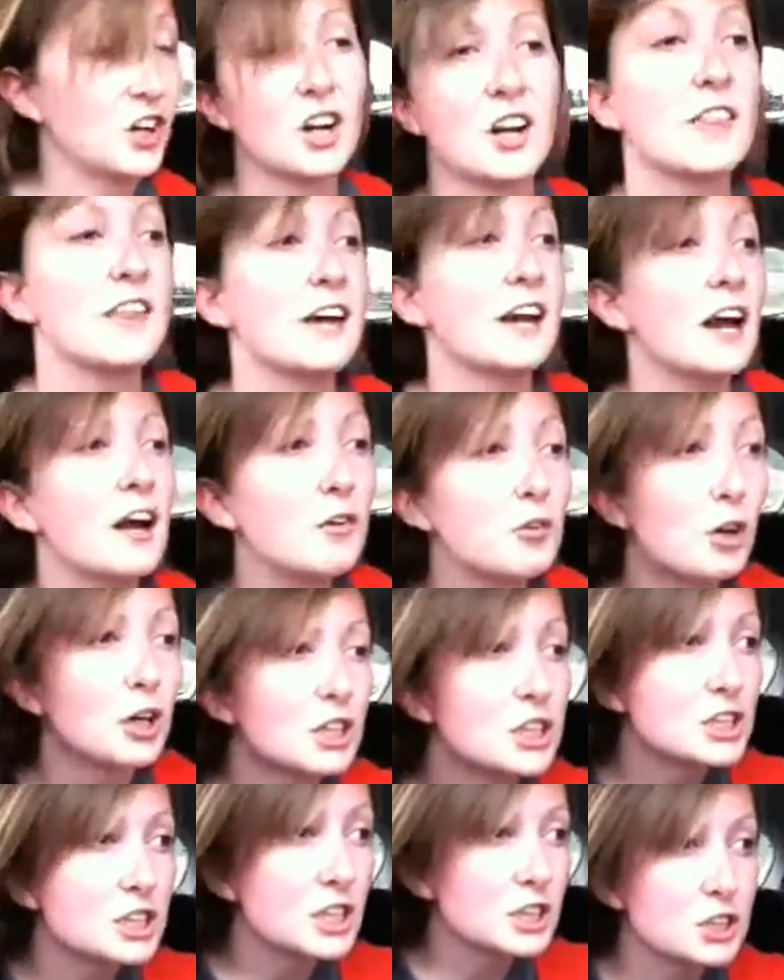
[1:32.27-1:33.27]
and then I
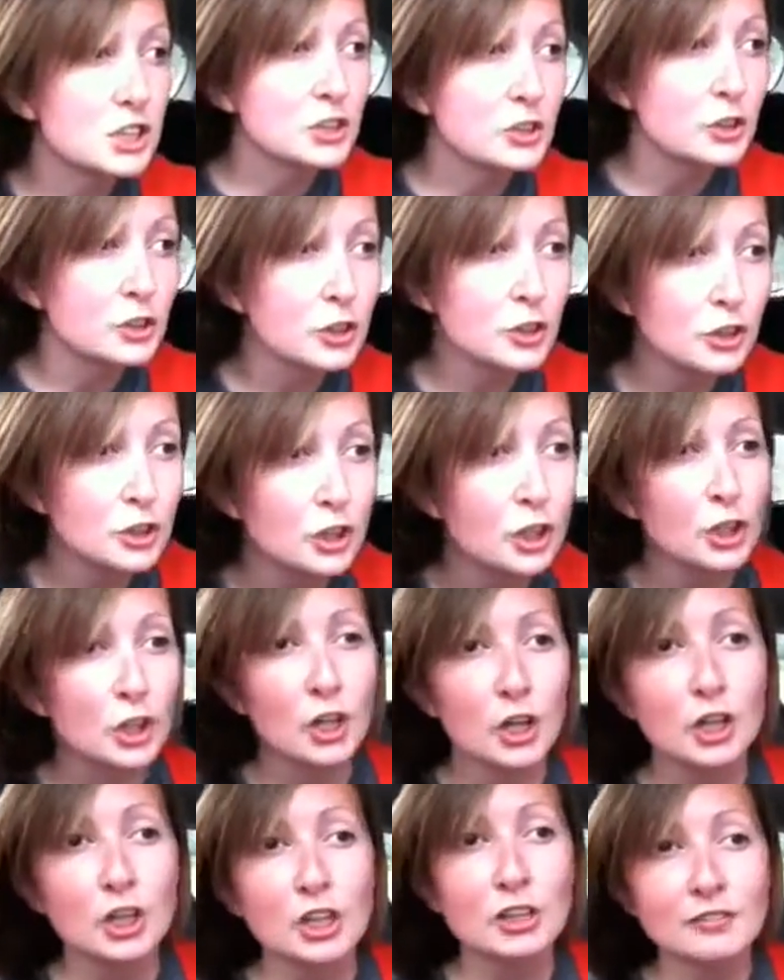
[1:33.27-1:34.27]
rushed to
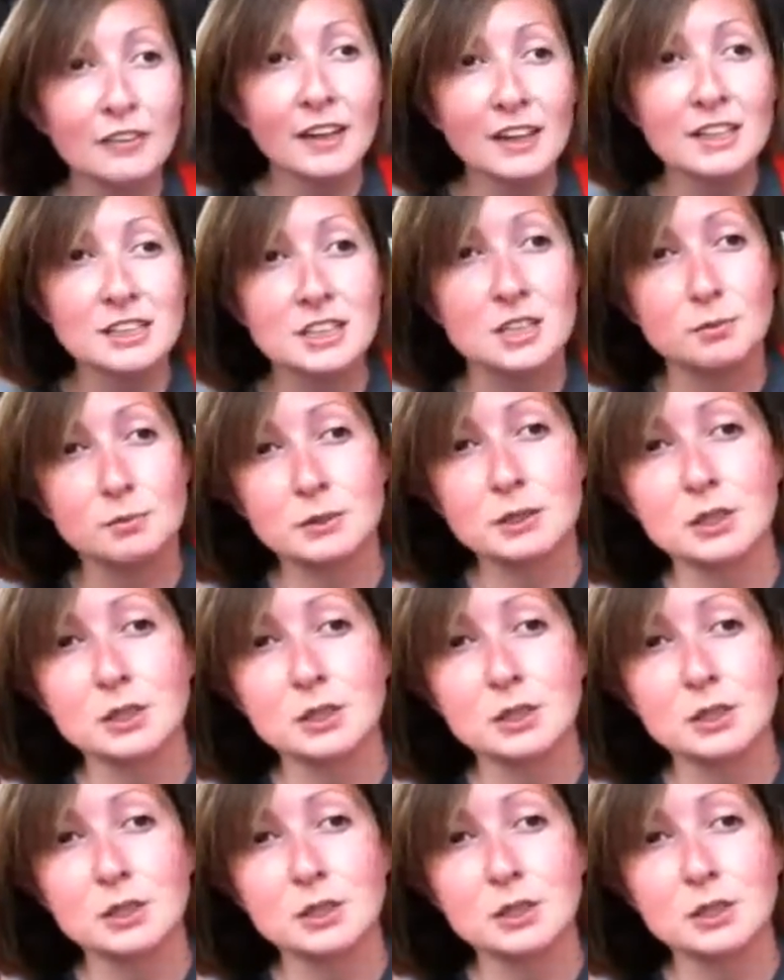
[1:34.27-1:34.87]
his fellowship.